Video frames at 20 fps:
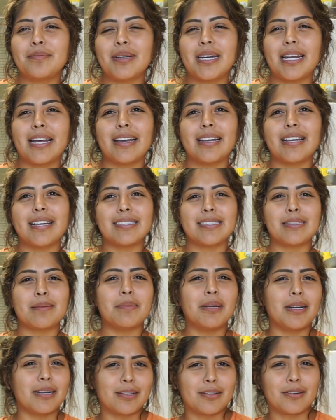But I guess
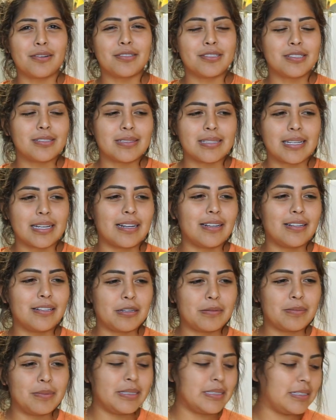American culture is like a
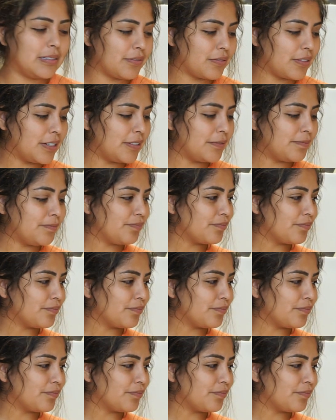little bit different.